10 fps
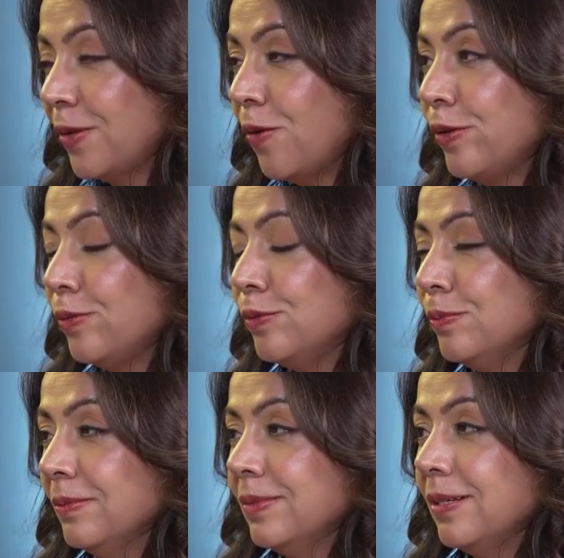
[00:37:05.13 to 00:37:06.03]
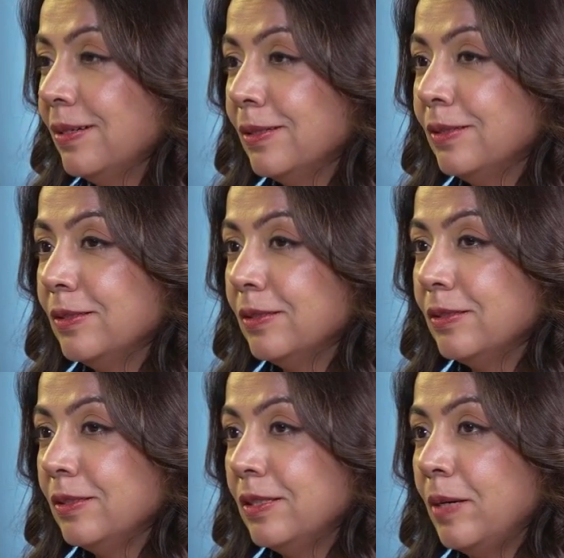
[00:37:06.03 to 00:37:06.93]
Or you
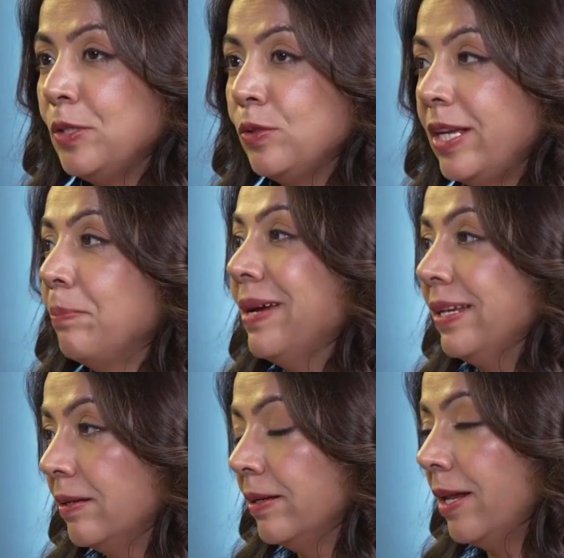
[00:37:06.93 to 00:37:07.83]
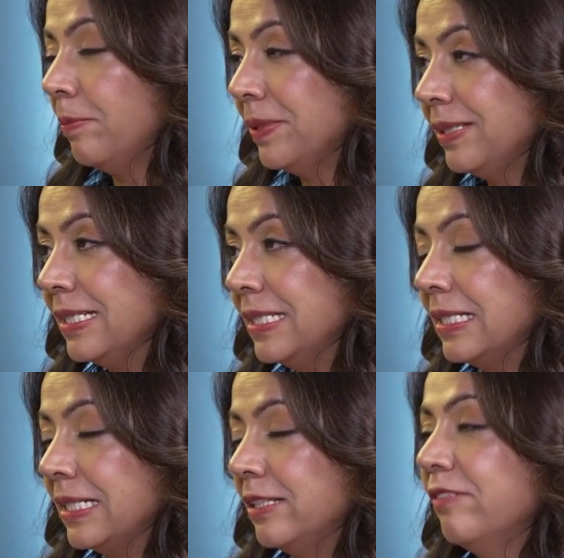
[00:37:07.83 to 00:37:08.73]
take medical help, but this
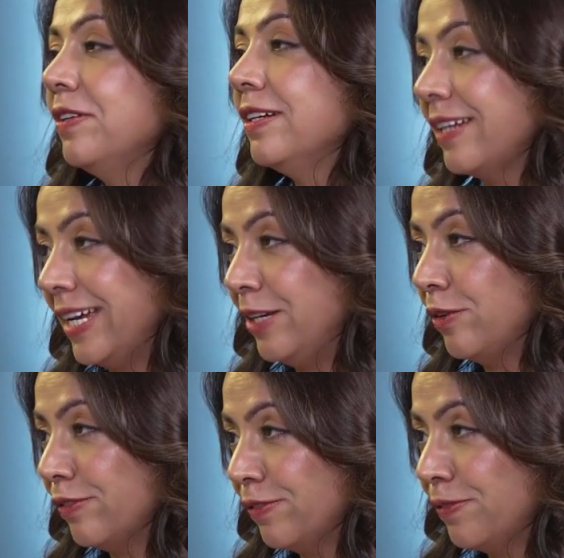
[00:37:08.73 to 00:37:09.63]
is a different kind of